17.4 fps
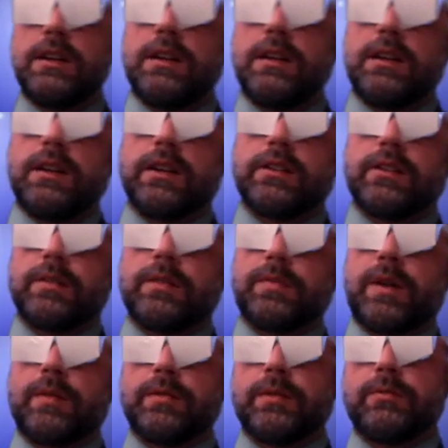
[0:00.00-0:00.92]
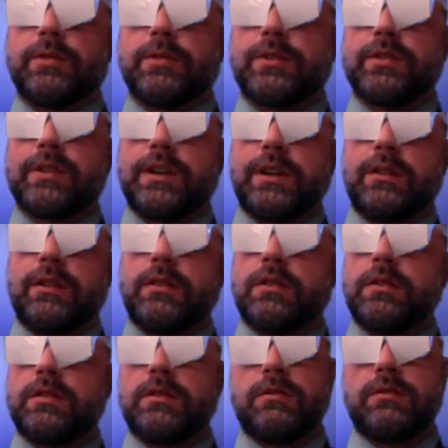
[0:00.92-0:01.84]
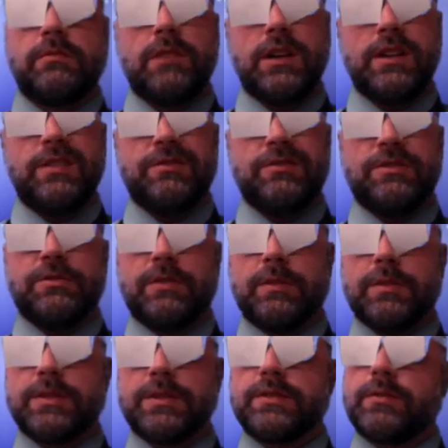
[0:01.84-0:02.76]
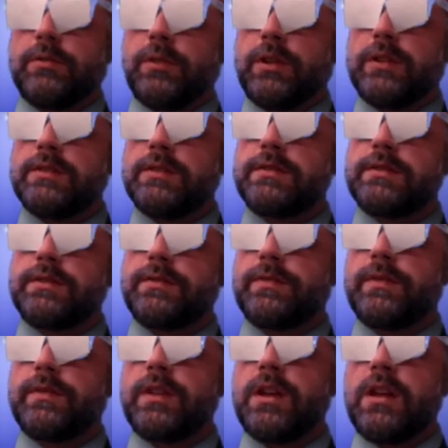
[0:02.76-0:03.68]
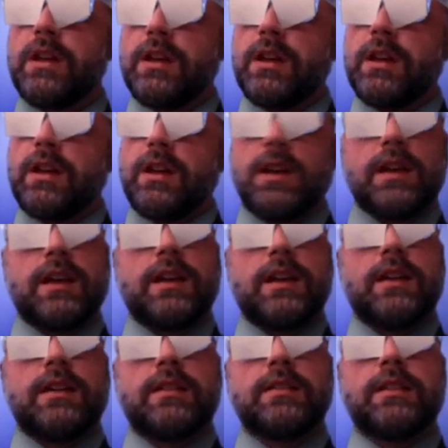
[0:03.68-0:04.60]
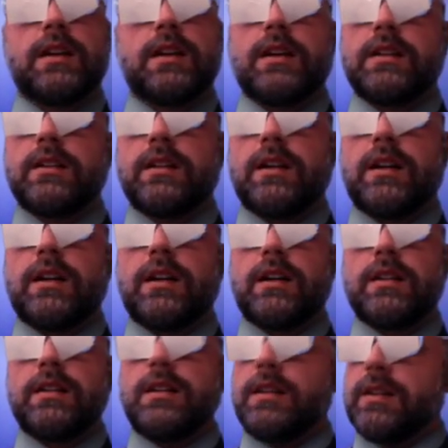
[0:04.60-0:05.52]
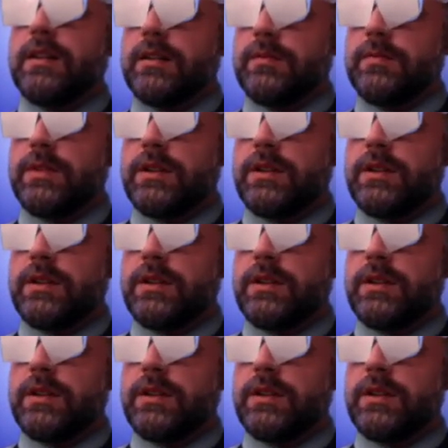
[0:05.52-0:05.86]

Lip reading: I know you're probably wondering, what are you doing, Mr. Royans? And I am